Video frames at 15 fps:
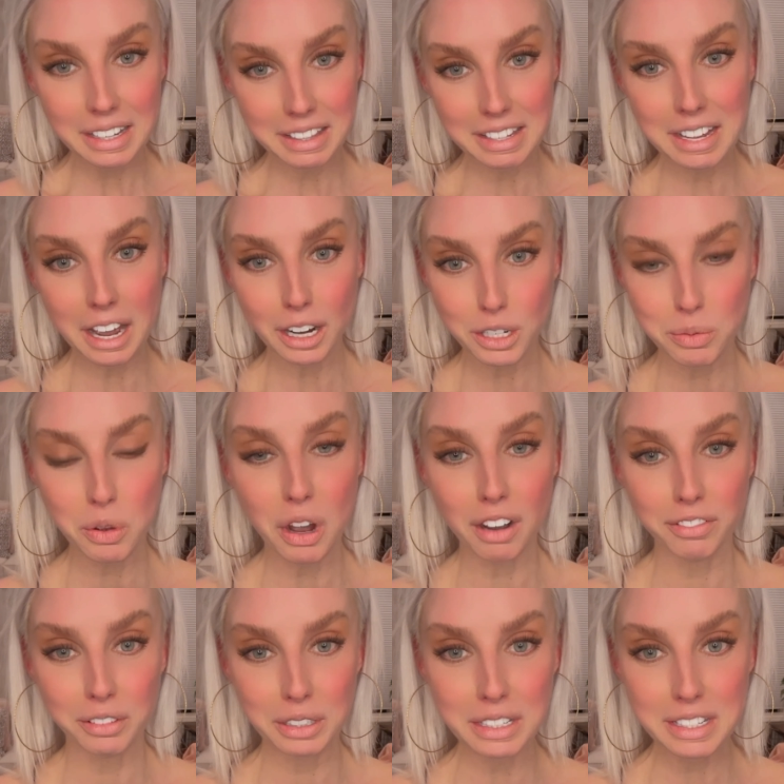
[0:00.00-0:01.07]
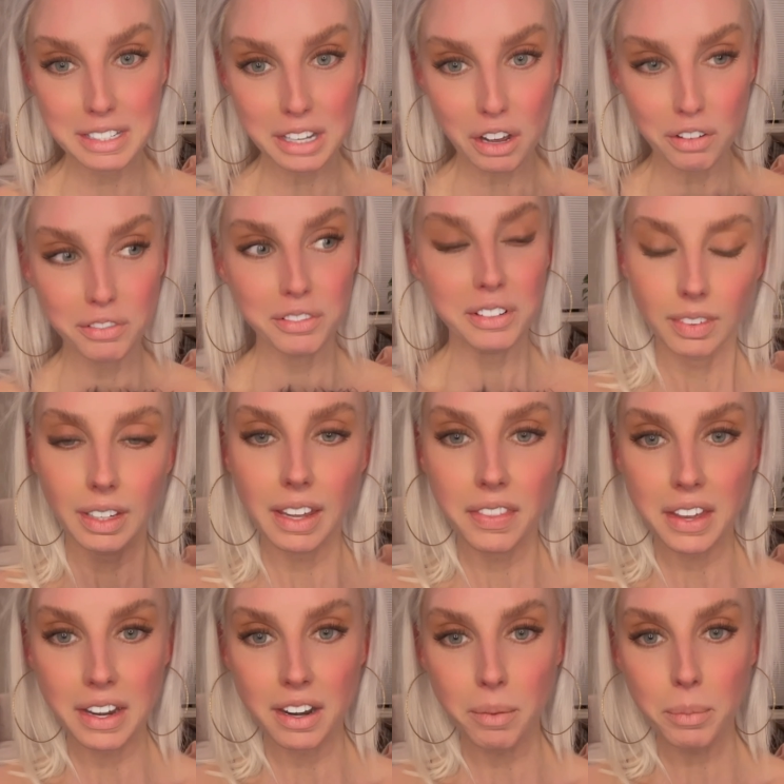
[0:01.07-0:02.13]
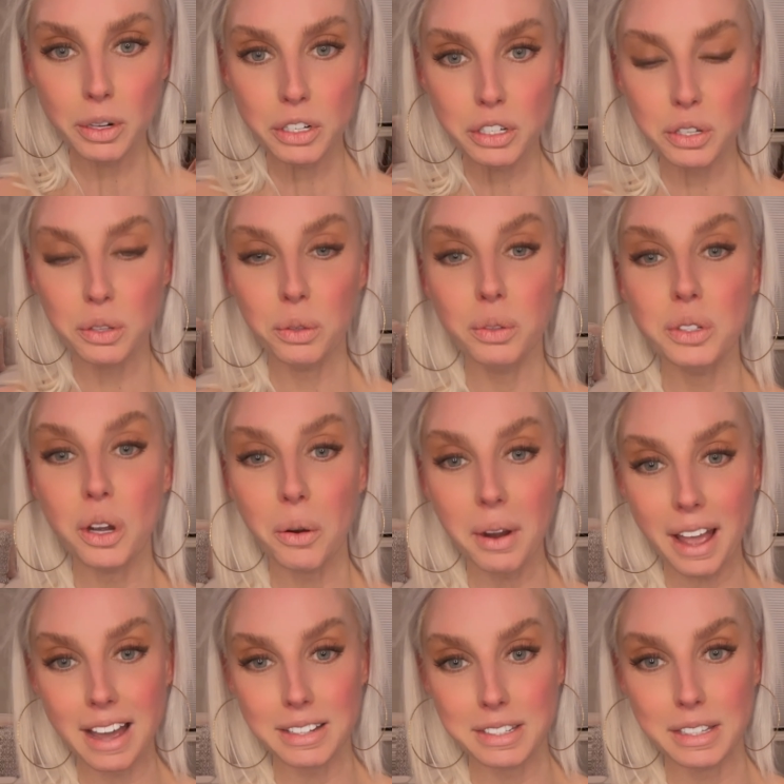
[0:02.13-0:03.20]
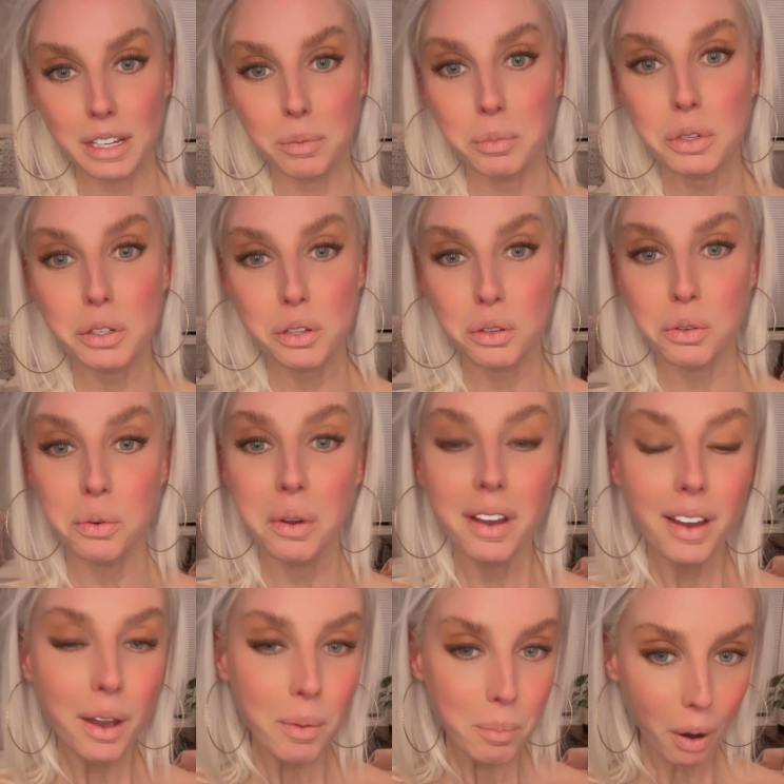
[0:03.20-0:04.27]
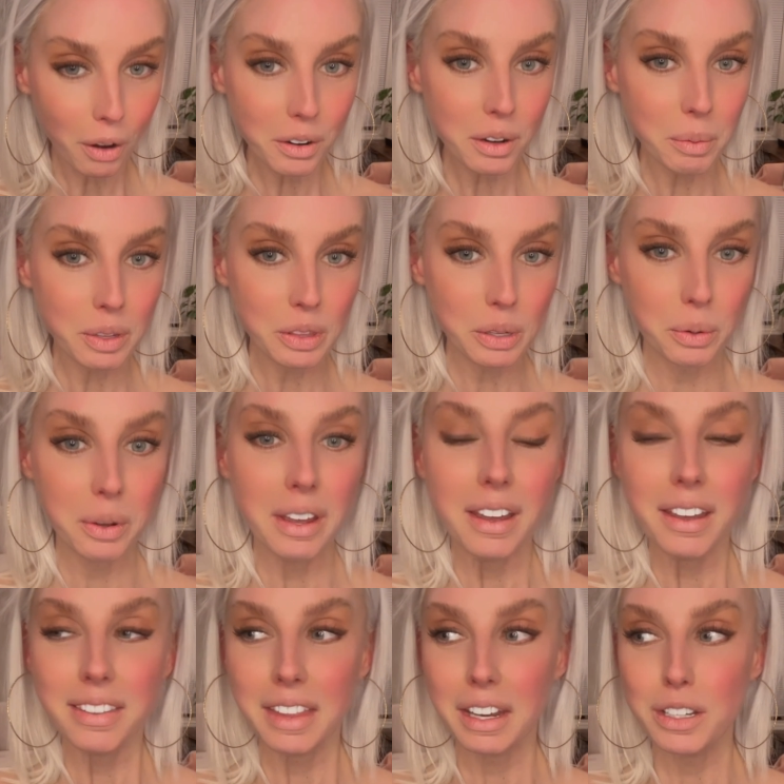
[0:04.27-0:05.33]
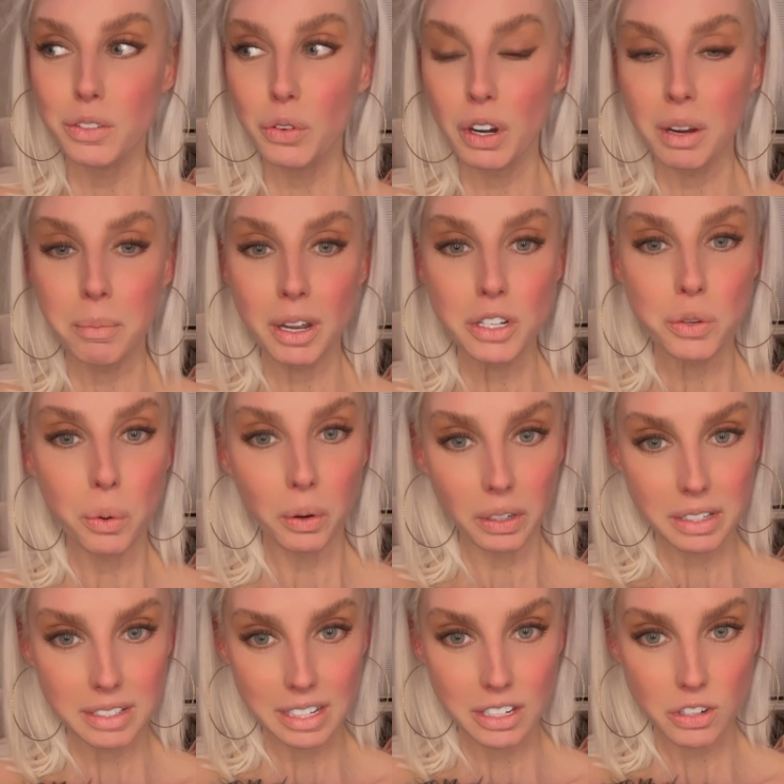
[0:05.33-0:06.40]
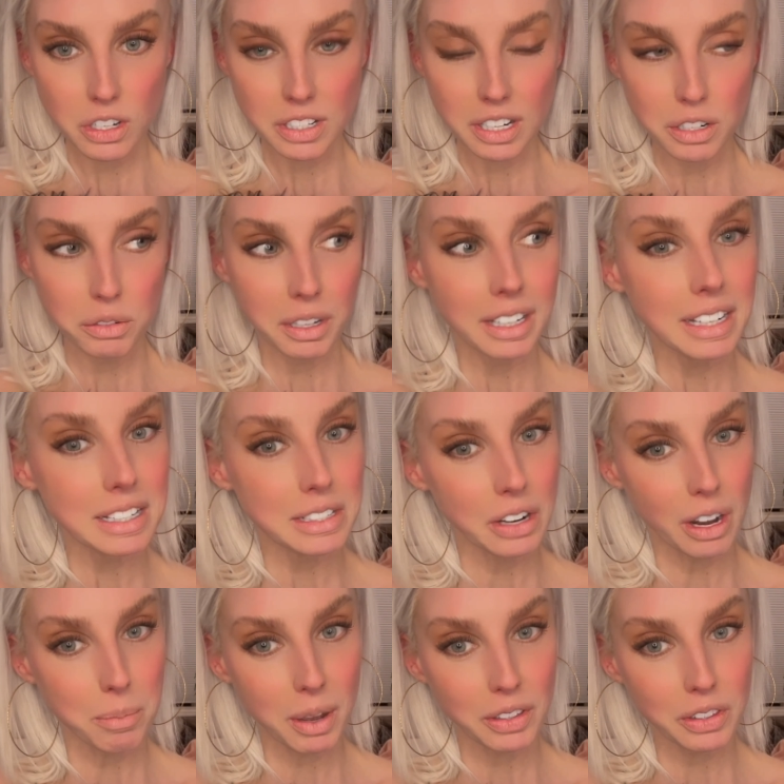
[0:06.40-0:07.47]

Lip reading: the actual offer itself. And then number 2, don't ask them to partner with you. That is very much organization-centric. It's not about the